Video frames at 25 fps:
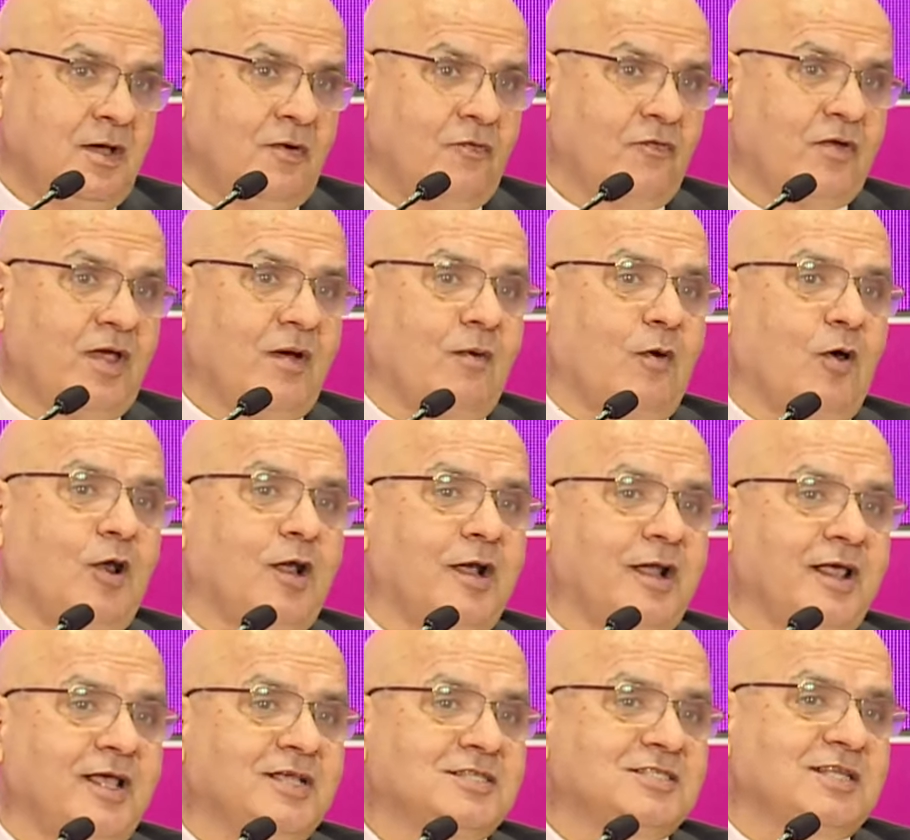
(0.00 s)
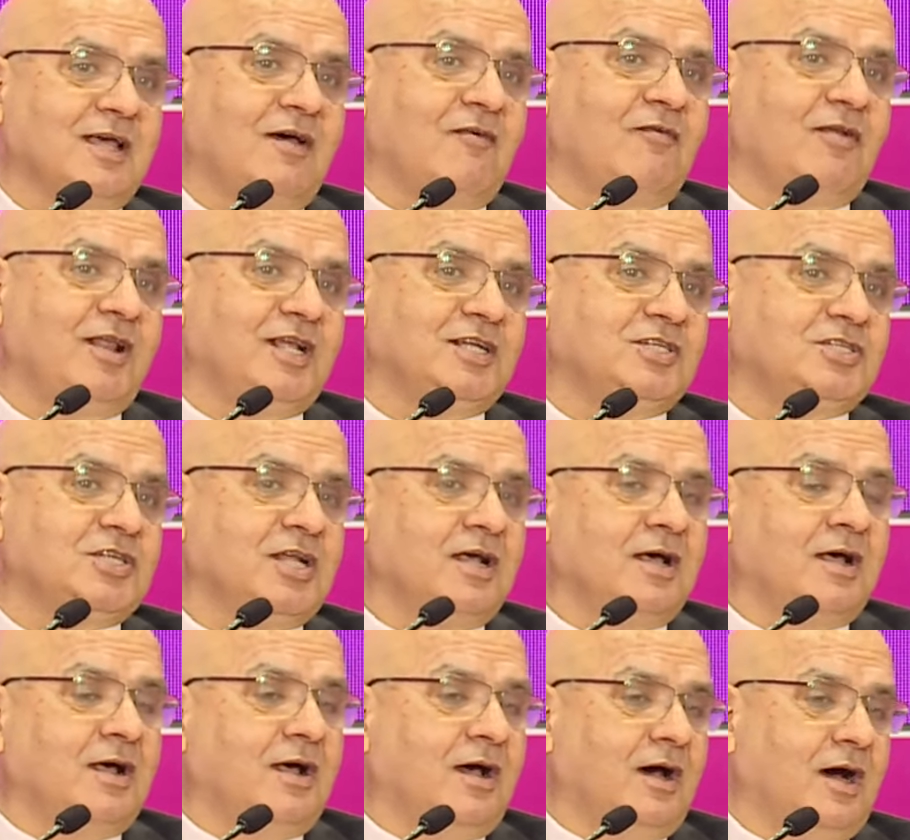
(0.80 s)
We have already established
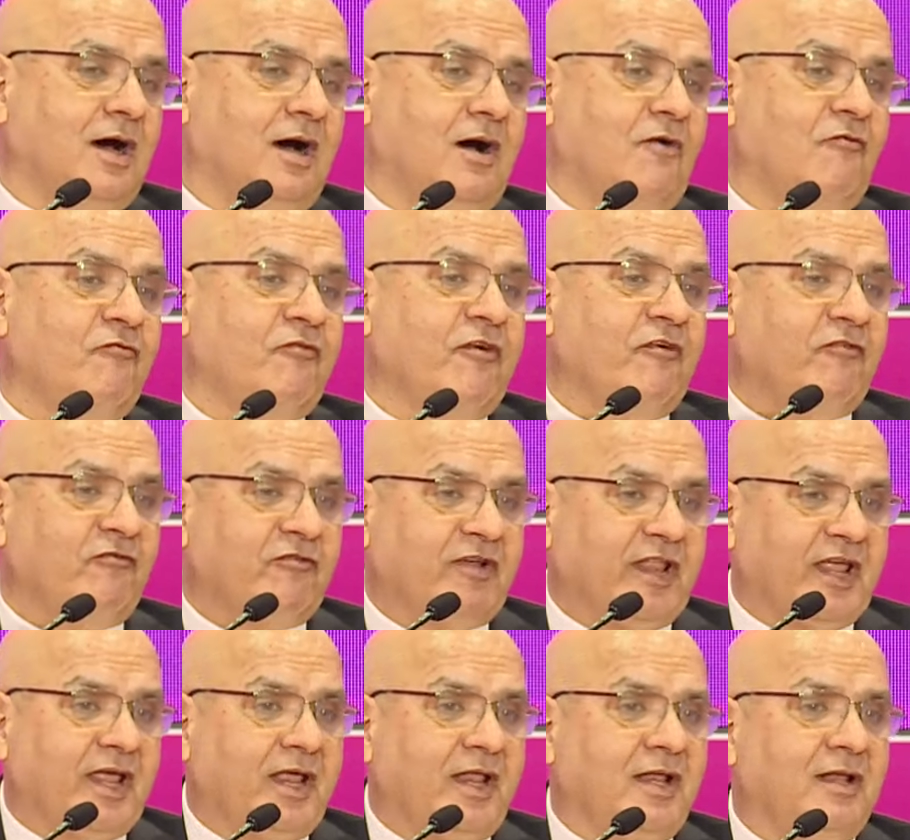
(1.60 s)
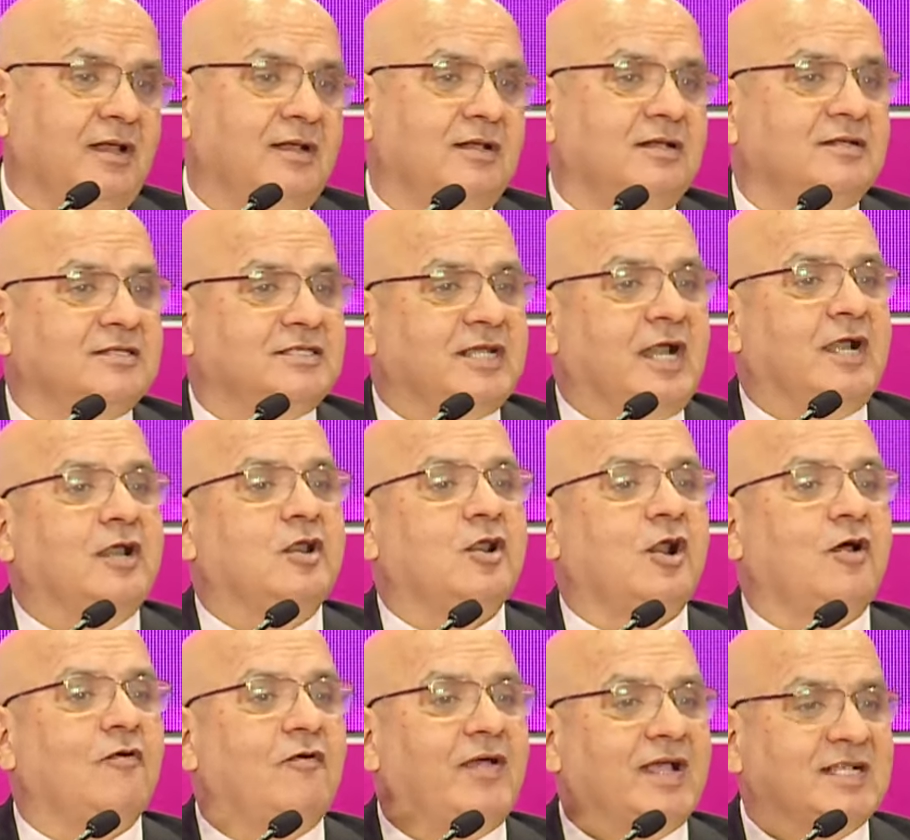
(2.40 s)
15
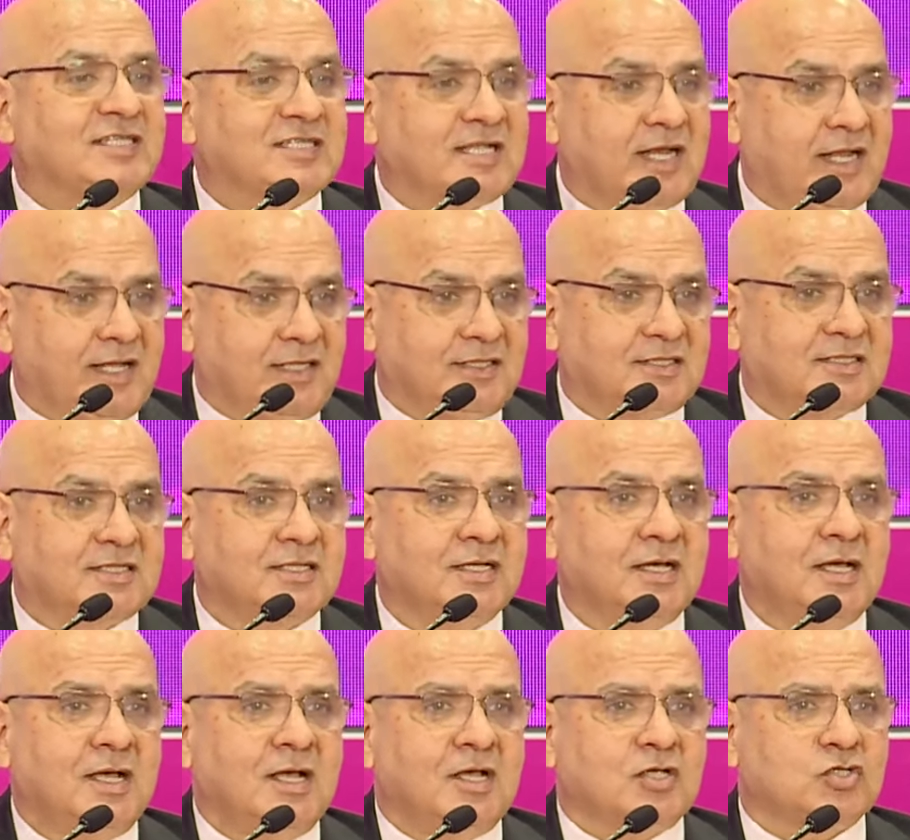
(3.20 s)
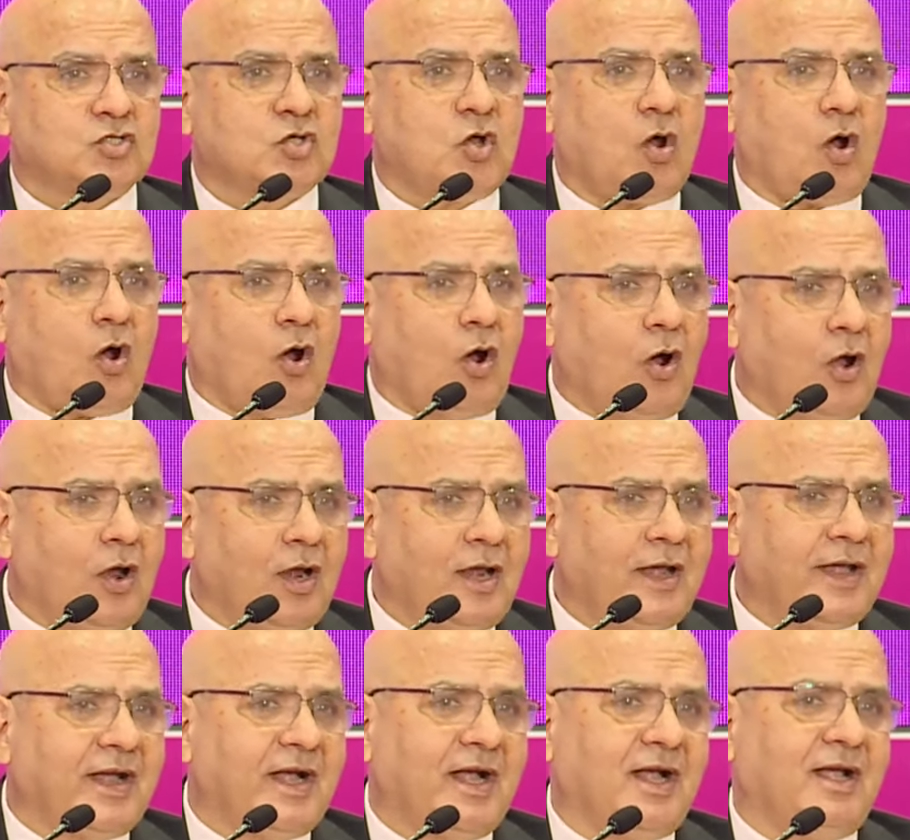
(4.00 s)
center of excellence. So
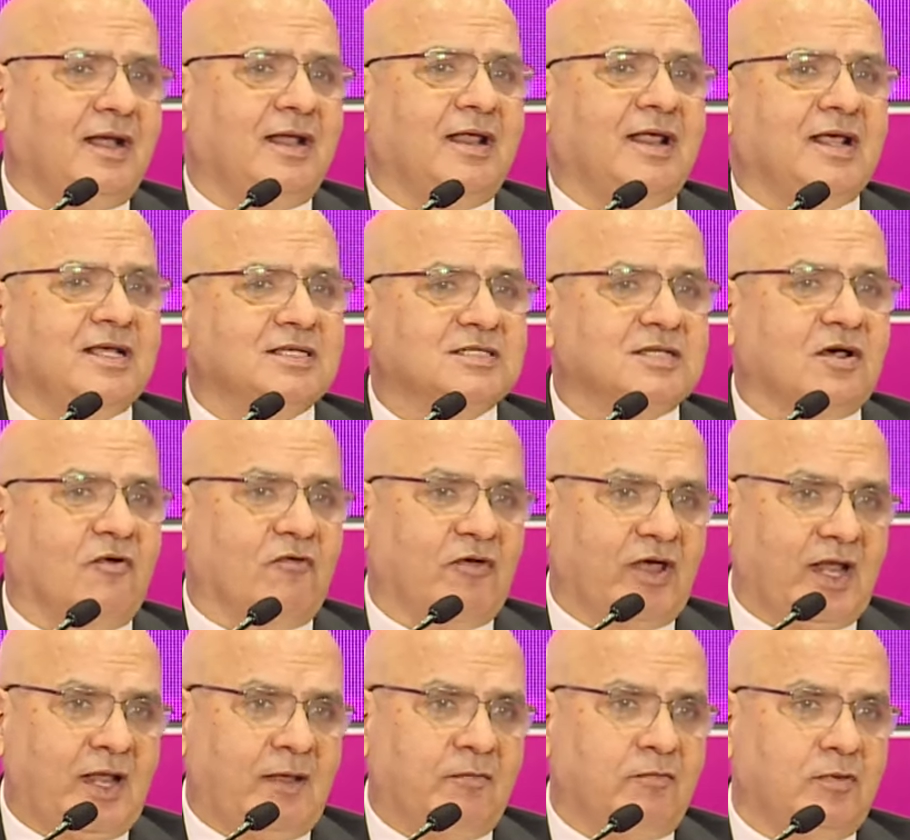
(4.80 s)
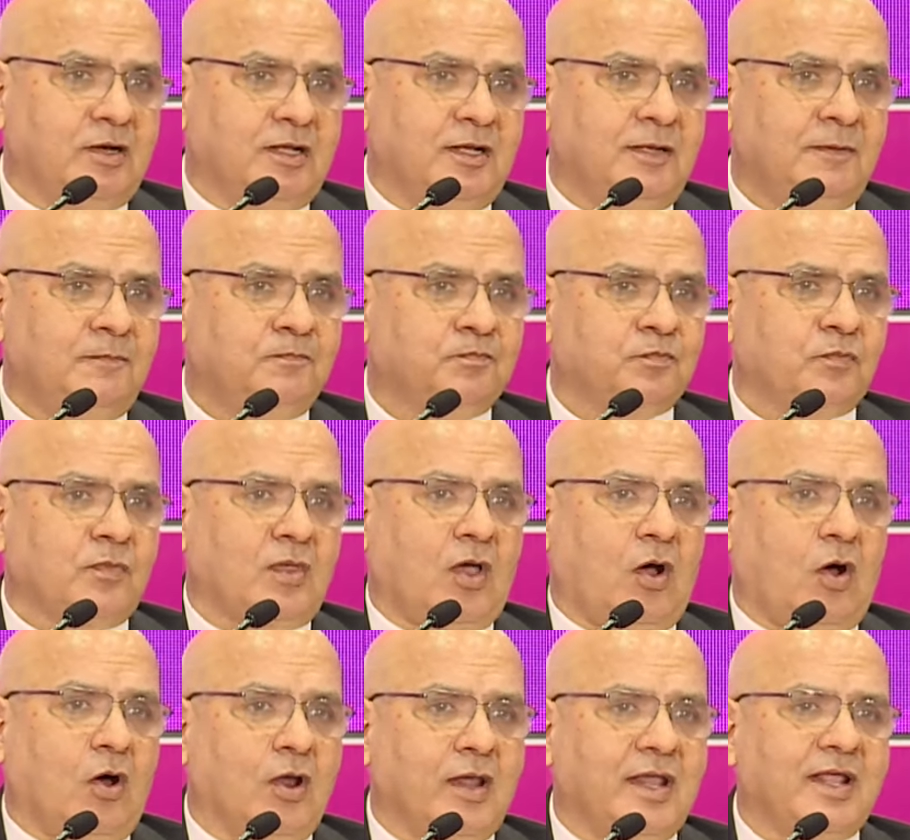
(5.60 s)
all that is available.
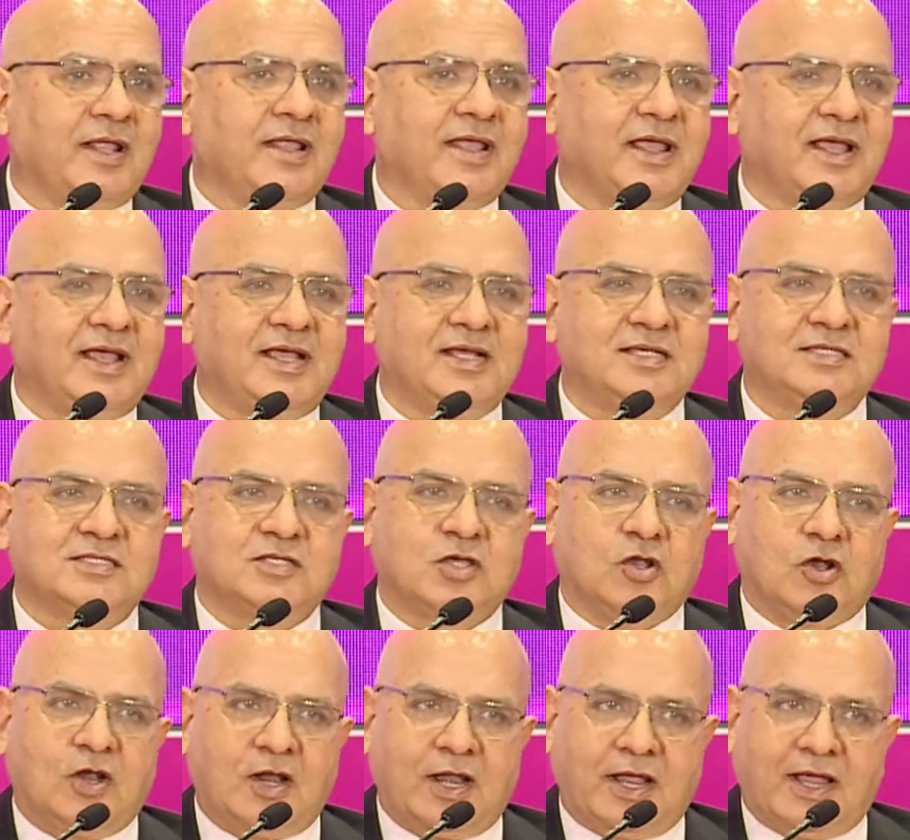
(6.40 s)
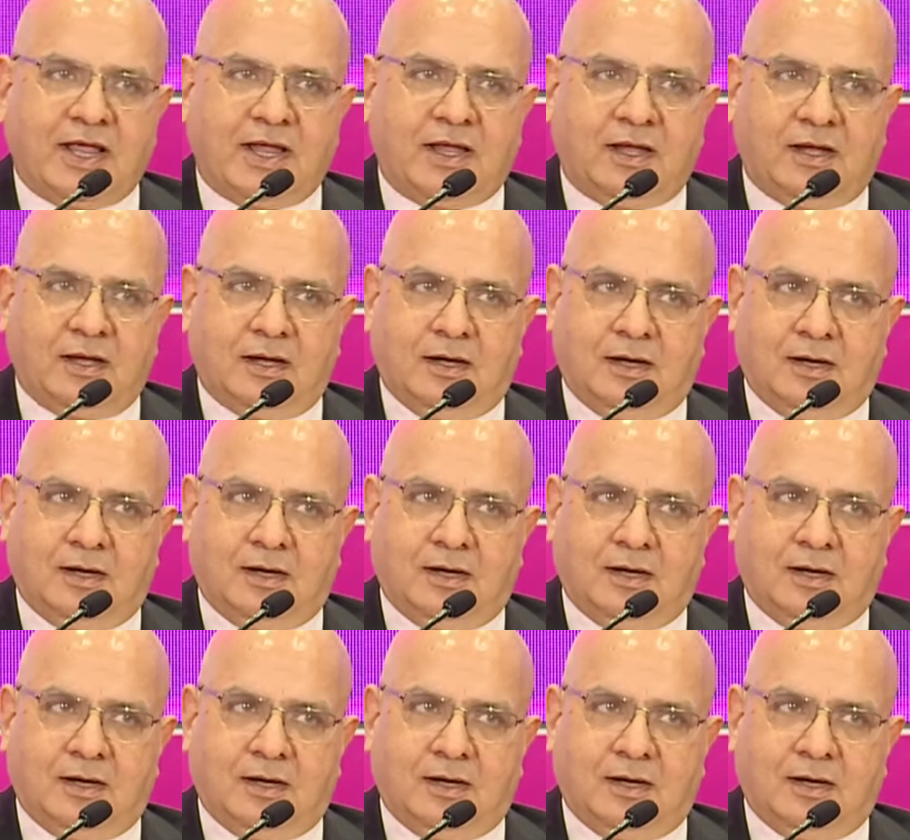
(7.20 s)
Only thing is, you know, like